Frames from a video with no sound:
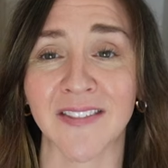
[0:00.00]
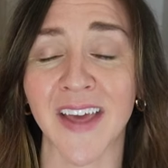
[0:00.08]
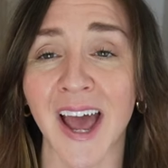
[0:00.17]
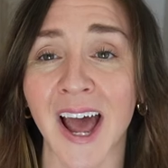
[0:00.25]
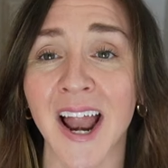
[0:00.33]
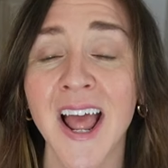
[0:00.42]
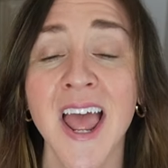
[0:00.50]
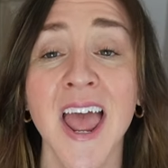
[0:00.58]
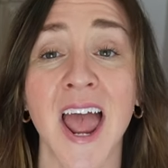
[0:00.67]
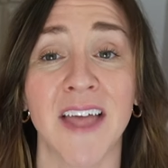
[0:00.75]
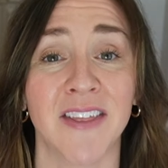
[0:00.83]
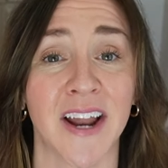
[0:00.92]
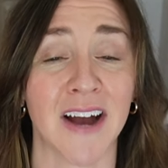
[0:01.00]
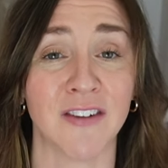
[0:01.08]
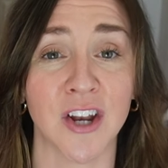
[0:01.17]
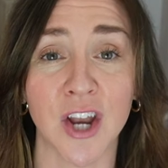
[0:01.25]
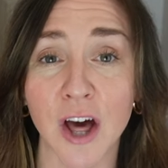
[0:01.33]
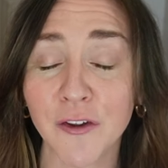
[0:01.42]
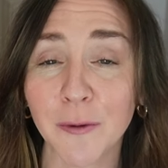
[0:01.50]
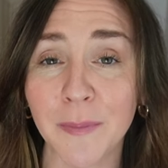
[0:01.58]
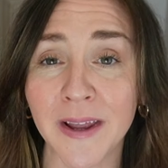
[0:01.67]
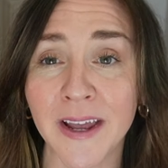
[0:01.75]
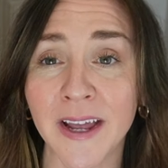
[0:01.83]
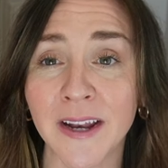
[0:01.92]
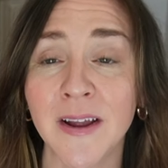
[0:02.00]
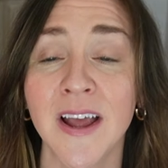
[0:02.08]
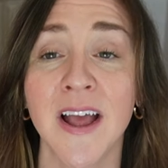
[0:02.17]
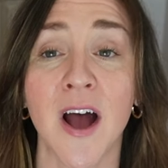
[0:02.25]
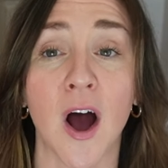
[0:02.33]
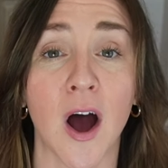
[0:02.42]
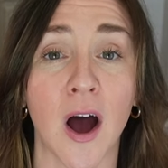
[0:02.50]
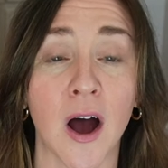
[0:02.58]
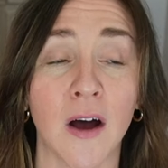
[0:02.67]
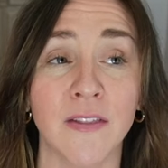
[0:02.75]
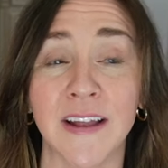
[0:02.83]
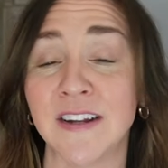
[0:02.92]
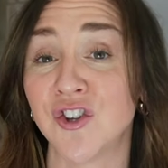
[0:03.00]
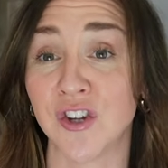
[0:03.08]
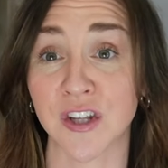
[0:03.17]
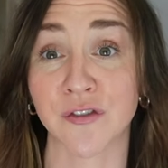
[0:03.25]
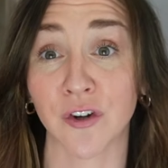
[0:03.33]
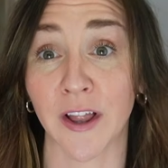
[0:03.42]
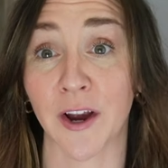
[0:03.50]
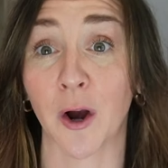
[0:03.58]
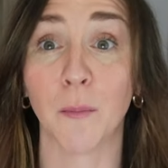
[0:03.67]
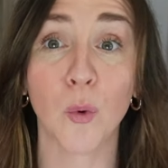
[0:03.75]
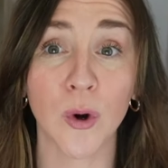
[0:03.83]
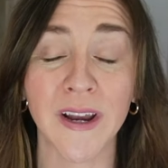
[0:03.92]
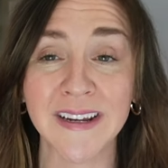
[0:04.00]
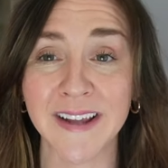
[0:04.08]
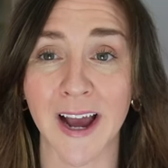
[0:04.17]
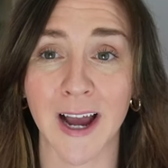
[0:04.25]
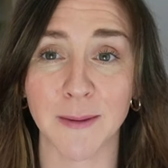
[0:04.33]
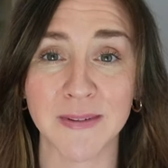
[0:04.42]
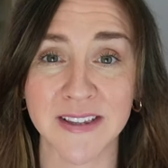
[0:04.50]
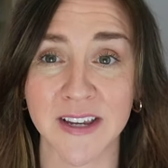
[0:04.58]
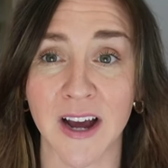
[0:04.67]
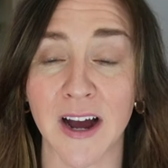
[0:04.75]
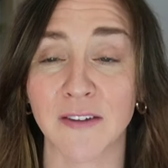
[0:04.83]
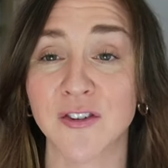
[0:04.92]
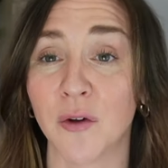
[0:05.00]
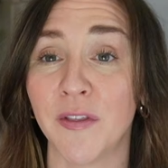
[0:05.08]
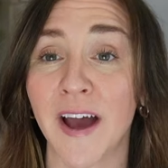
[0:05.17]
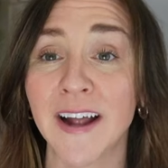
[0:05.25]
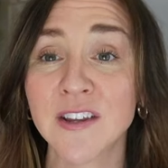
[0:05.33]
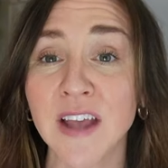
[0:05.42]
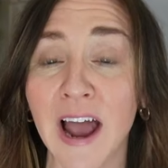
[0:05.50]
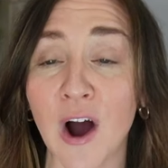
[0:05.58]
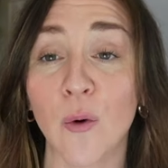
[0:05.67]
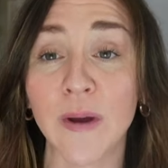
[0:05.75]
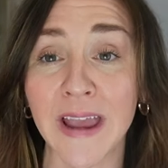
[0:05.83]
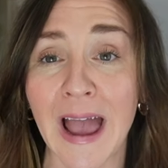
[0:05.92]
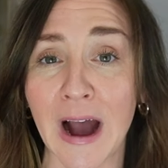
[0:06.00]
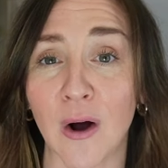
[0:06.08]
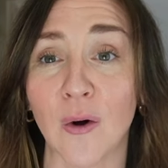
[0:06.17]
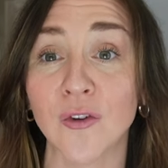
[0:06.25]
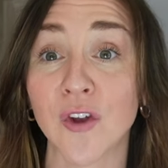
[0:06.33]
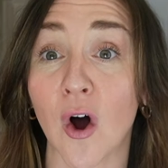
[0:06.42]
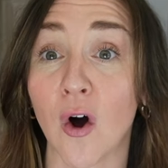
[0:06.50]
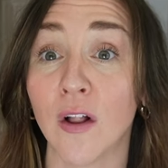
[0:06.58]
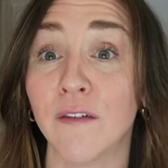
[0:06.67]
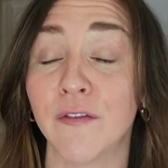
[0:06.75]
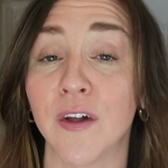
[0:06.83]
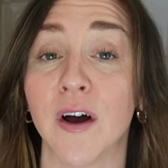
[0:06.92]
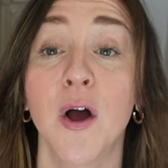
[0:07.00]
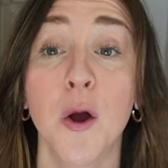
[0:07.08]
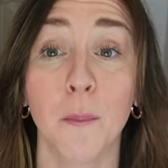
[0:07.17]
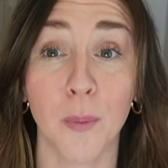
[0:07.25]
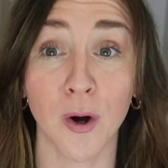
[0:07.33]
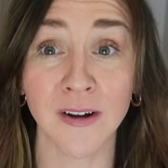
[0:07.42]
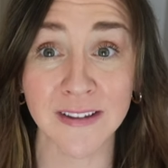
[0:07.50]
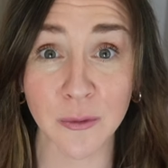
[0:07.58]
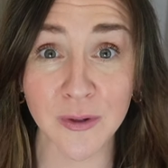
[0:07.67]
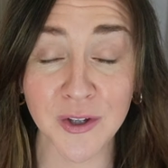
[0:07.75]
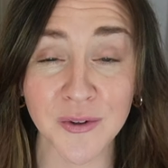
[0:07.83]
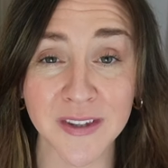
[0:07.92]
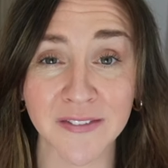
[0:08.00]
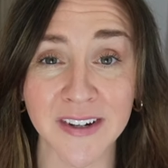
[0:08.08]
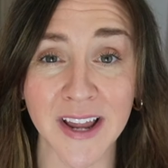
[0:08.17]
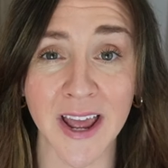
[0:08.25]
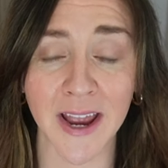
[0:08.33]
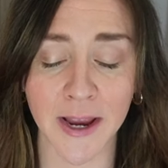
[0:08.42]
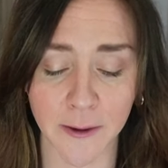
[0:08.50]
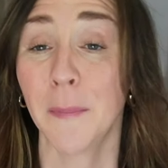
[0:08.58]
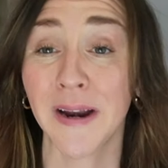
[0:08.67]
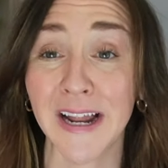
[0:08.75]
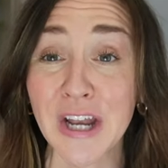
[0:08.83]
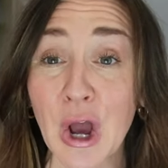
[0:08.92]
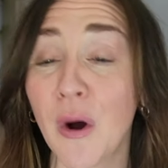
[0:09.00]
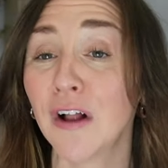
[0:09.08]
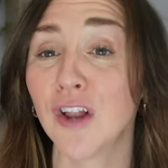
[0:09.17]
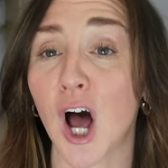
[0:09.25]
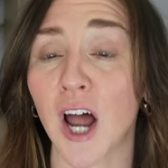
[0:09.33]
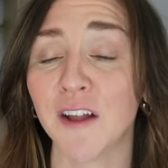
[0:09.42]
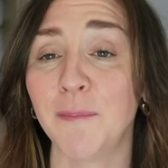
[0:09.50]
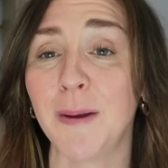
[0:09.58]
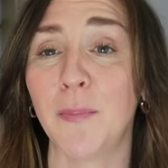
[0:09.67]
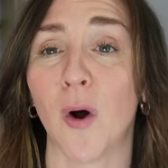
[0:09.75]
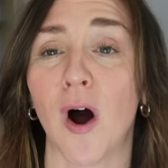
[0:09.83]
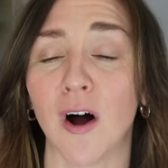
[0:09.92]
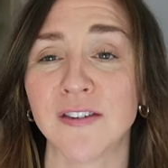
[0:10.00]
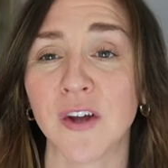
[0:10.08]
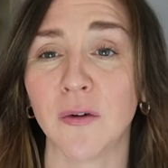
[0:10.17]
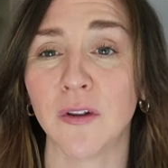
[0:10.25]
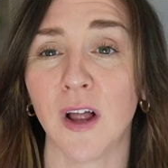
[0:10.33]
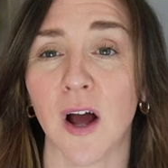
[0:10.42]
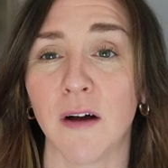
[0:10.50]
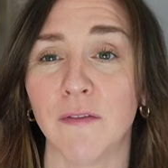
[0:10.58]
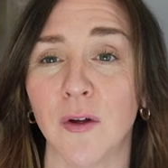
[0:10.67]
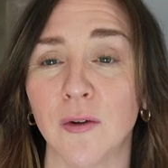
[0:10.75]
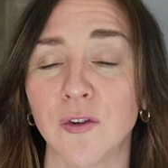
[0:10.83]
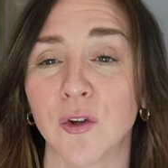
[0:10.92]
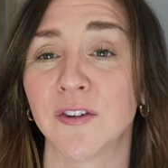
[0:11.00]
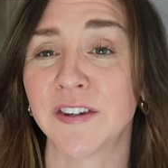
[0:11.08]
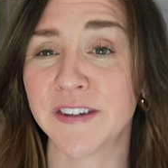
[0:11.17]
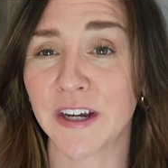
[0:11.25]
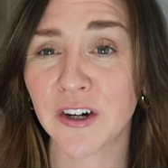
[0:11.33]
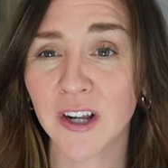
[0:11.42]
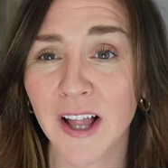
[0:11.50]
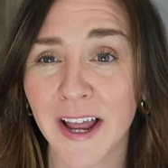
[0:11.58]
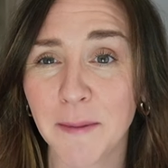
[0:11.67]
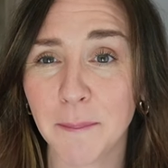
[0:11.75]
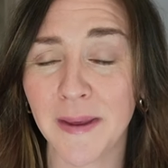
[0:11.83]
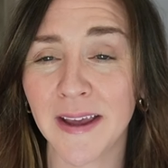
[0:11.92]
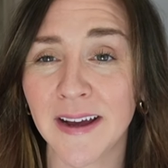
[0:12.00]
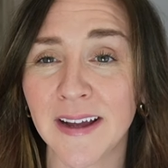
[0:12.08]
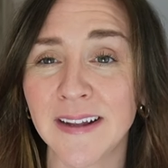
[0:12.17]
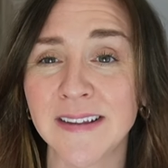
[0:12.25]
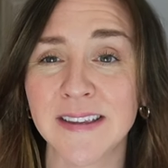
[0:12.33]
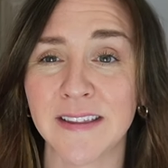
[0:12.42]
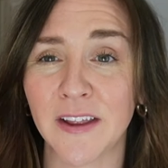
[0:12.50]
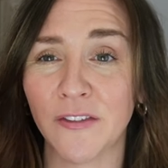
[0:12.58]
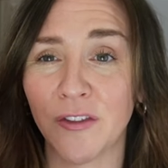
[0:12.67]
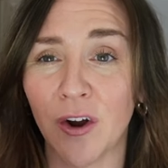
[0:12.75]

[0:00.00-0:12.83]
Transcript: like that. And then I have another bin uh, that's just for like our morning time stuff. So that's how we house all of the books that we use every day. But I know a lot of people also love those little Sterilite bins that